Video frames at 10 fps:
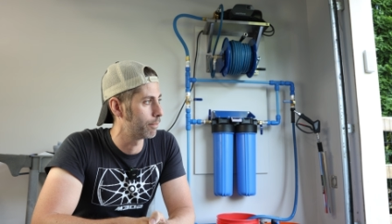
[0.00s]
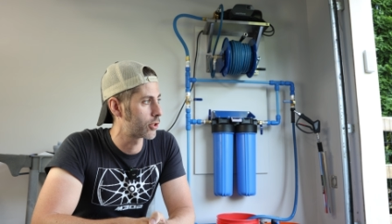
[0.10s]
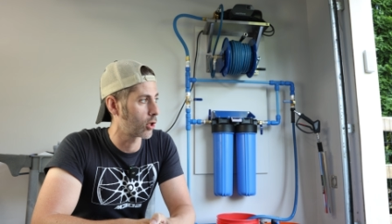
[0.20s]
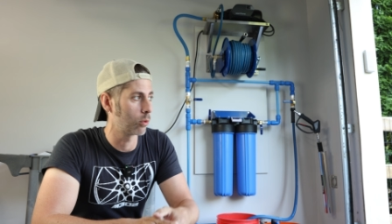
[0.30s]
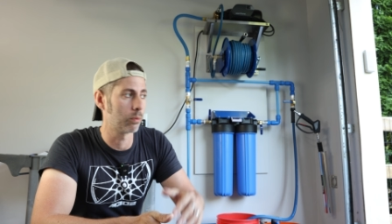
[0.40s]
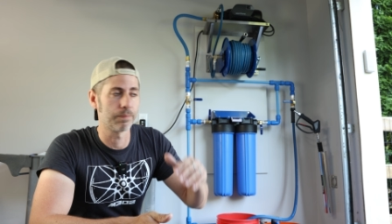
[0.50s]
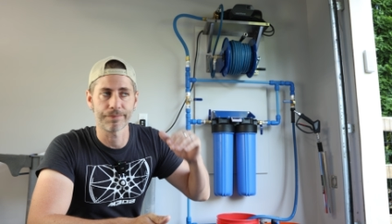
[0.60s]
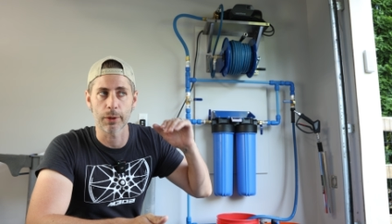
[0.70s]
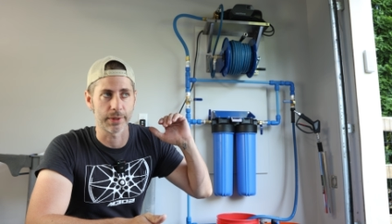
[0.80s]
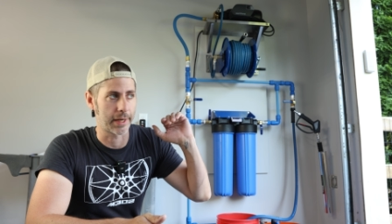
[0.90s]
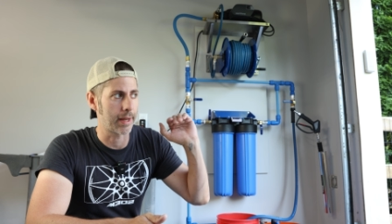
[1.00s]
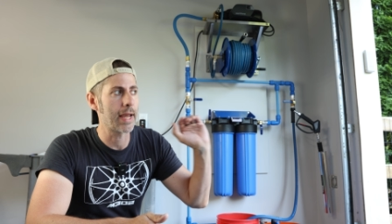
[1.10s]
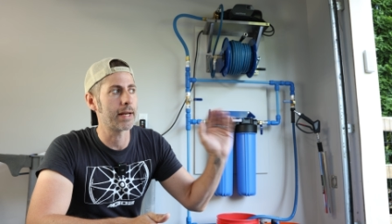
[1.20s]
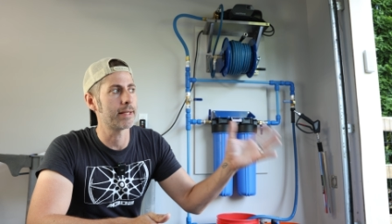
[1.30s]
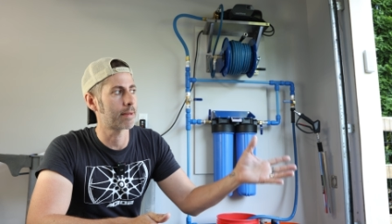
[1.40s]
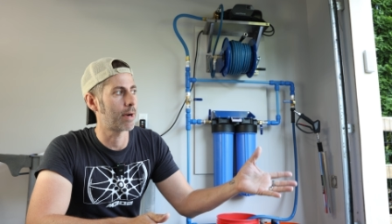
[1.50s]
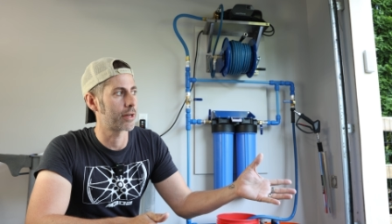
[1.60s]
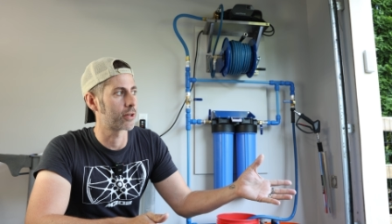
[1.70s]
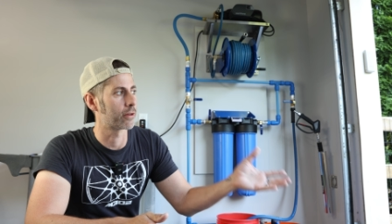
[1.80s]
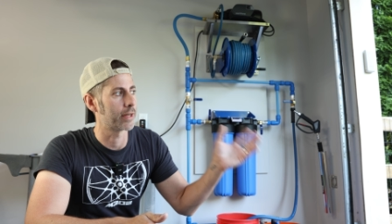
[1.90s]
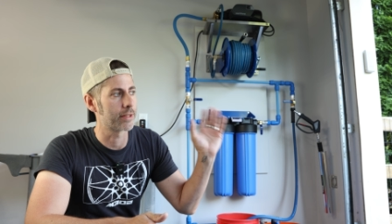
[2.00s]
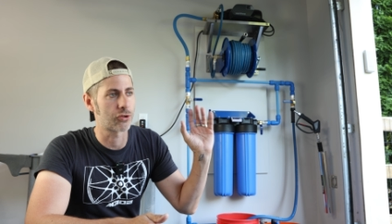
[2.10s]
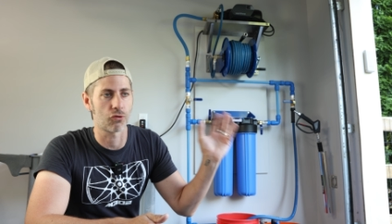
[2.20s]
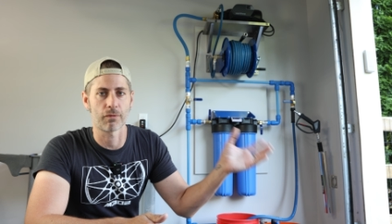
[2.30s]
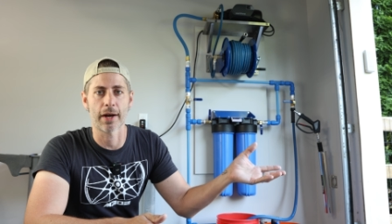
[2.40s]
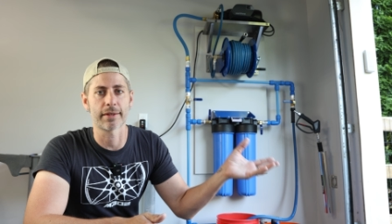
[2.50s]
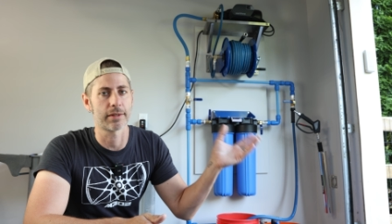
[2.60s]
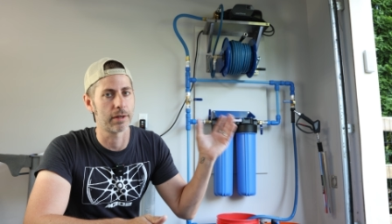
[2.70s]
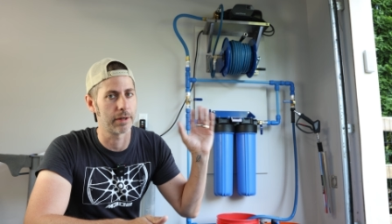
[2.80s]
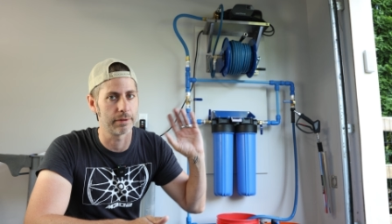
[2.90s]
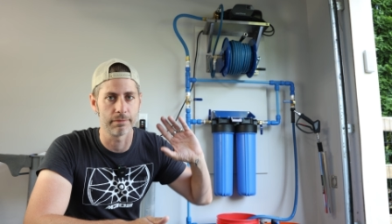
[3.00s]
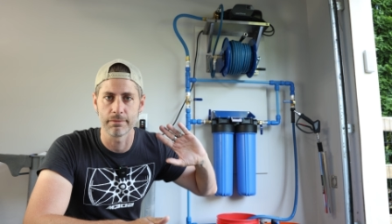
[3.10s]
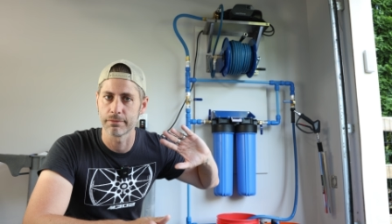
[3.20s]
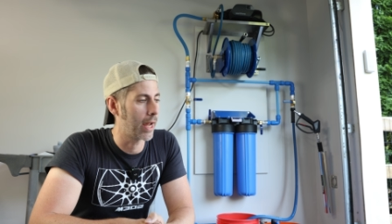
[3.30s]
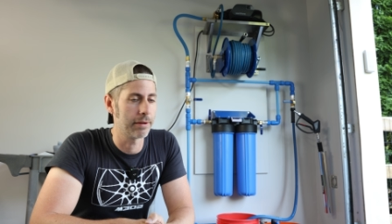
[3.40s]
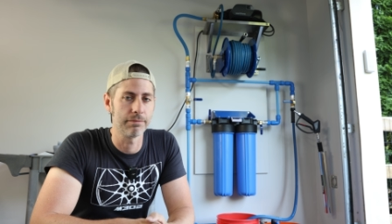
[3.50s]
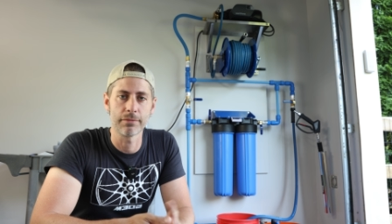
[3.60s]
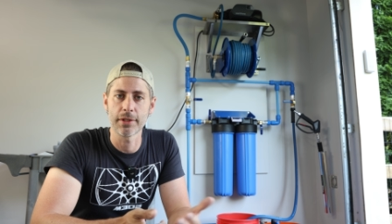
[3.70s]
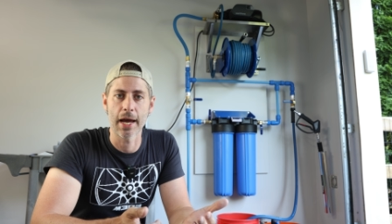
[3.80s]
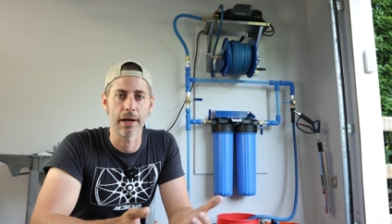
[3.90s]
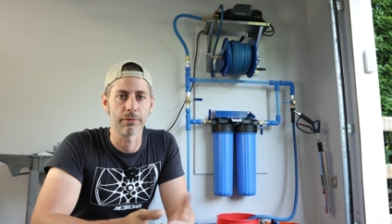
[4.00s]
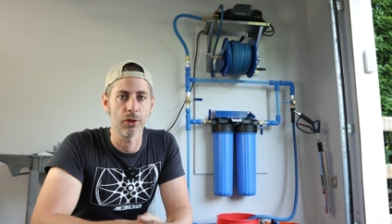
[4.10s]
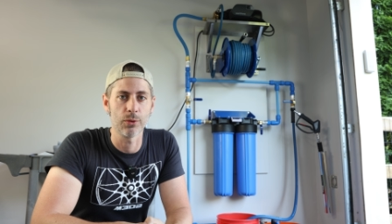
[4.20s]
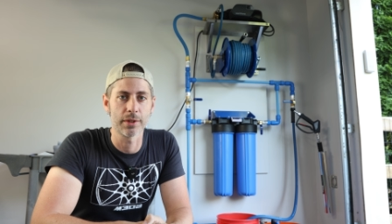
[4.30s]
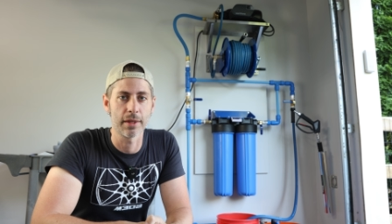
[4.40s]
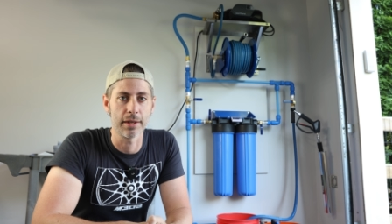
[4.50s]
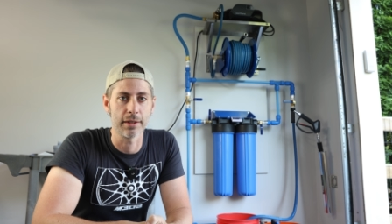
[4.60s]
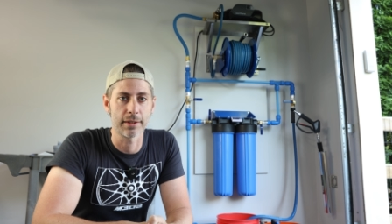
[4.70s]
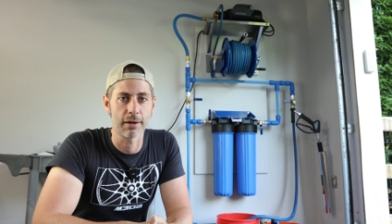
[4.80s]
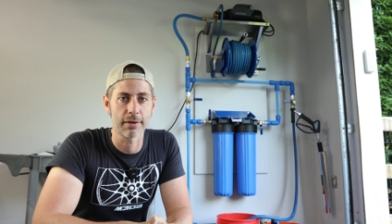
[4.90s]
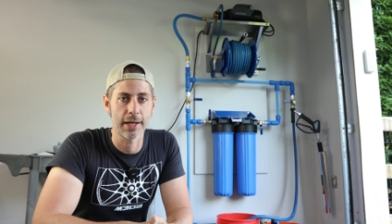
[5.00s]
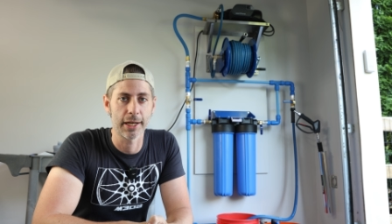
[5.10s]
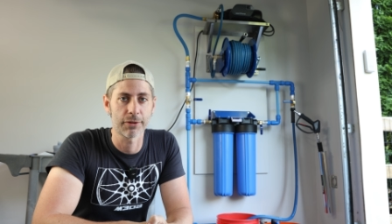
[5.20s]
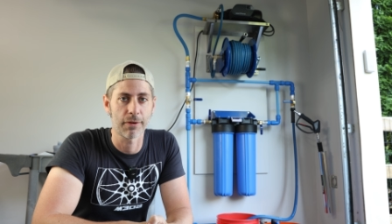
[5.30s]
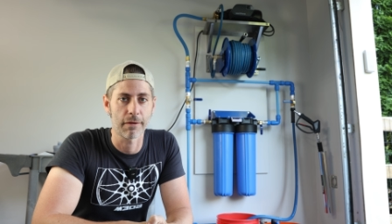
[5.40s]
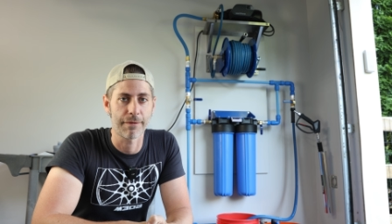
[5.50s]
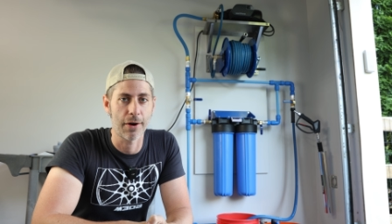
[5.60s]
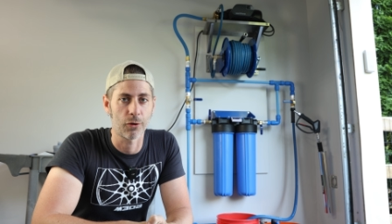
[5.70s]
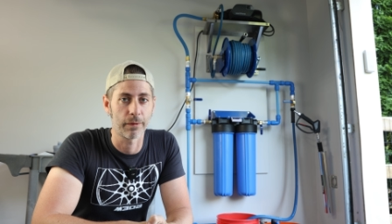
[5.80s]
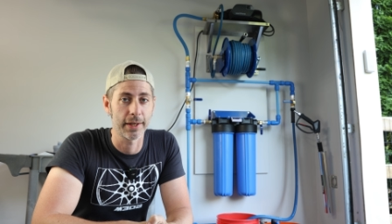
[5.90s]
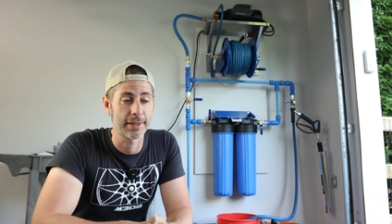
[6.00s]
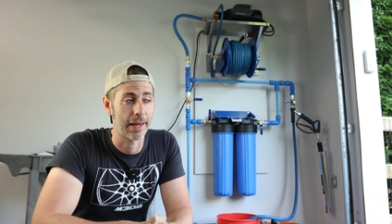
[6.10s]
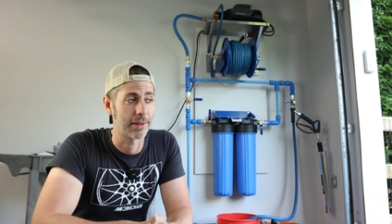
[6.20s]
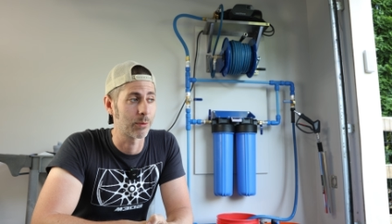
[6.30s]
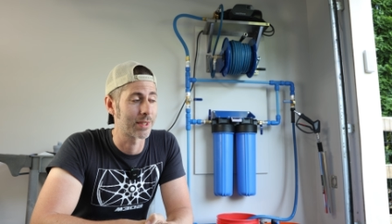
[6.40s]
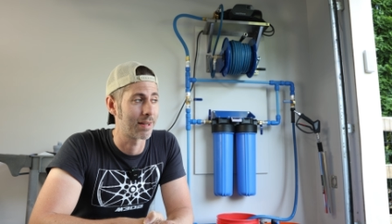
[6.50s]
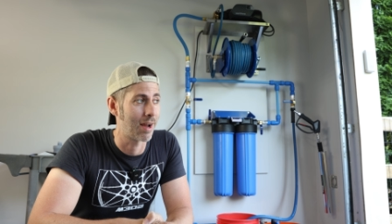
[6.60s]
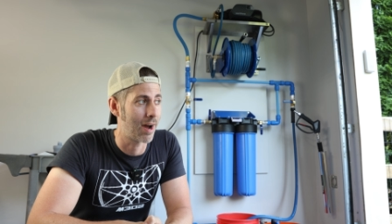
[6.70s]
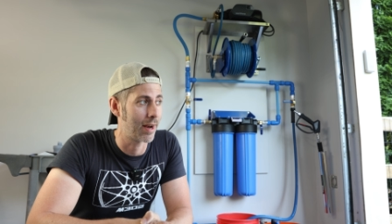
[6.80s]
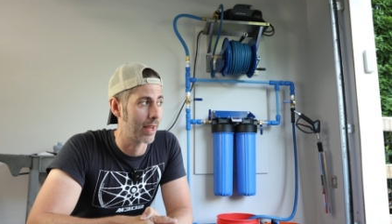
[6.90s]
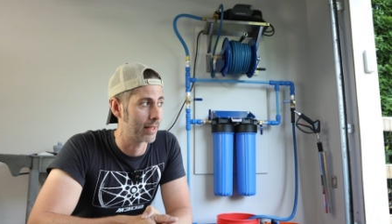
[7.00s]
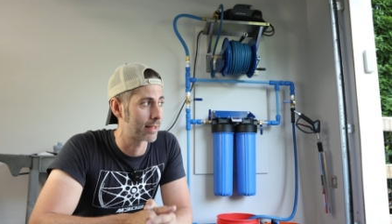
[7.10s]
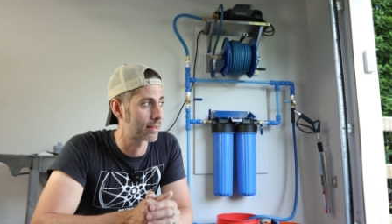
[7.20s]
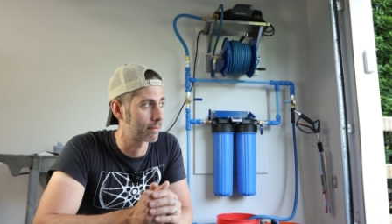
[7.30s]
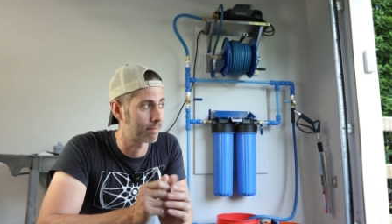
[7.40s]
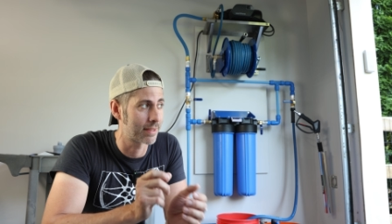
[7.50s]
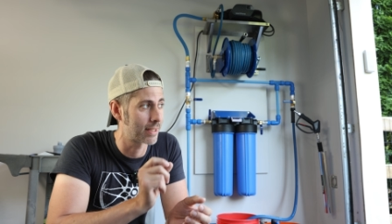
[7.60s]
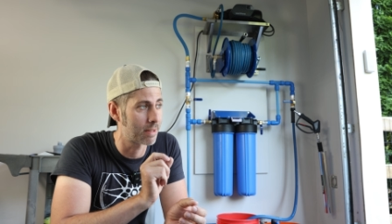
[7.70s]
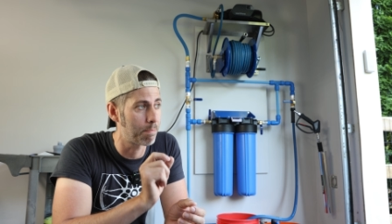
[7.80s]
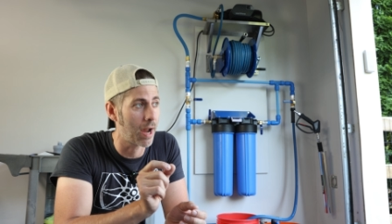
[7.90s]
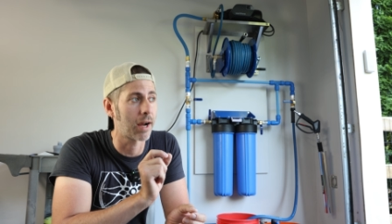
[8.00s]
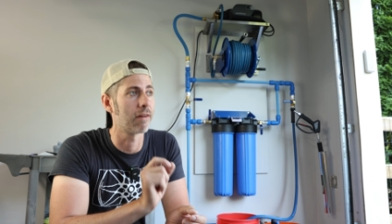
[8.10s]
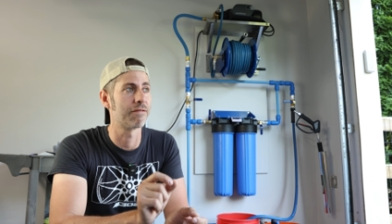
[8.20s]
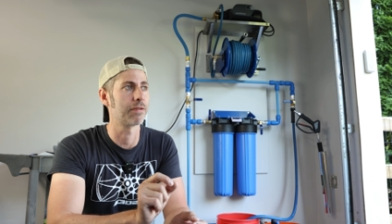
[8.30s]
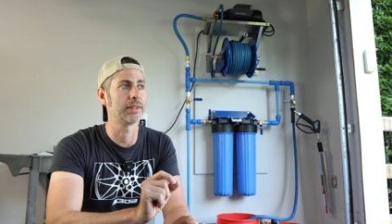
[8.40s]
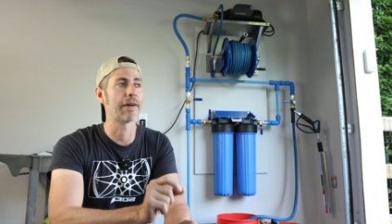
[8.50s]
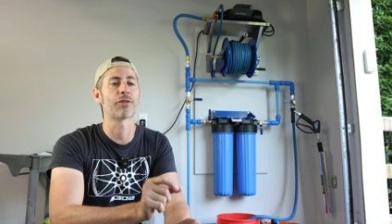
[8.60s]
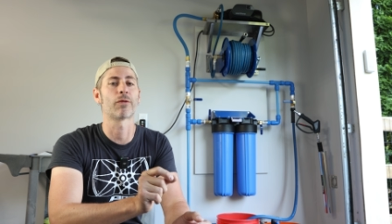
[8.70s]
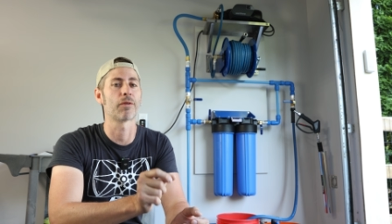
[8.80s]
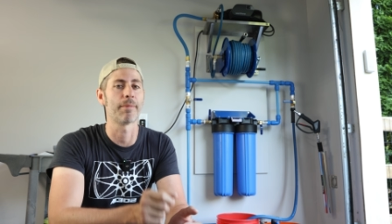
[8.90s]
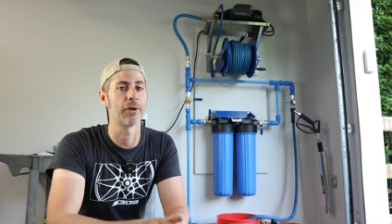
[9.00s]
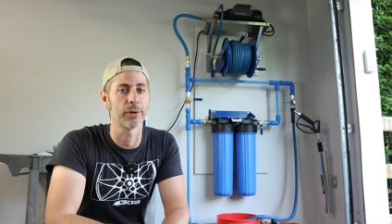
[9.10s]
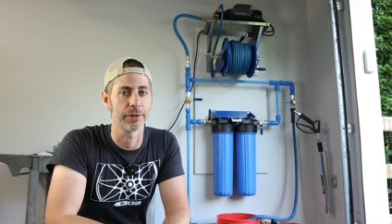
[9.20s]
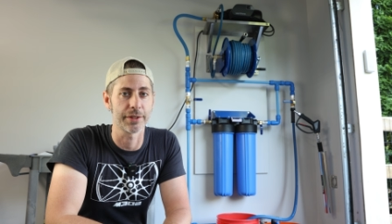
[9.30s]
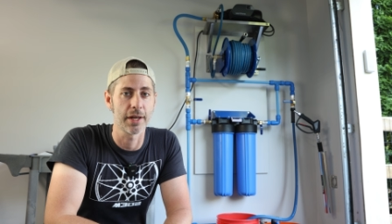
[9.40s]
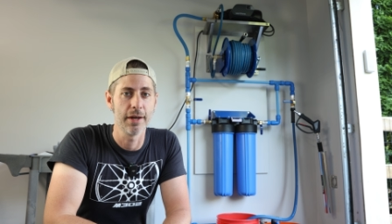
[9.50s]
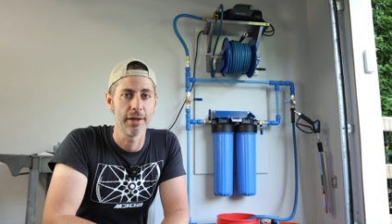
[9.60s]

So it was like 80 some odd degrees, direct sun, and yeah, used the CR tanks for the final rinse, and there was not a speck of leftover minerals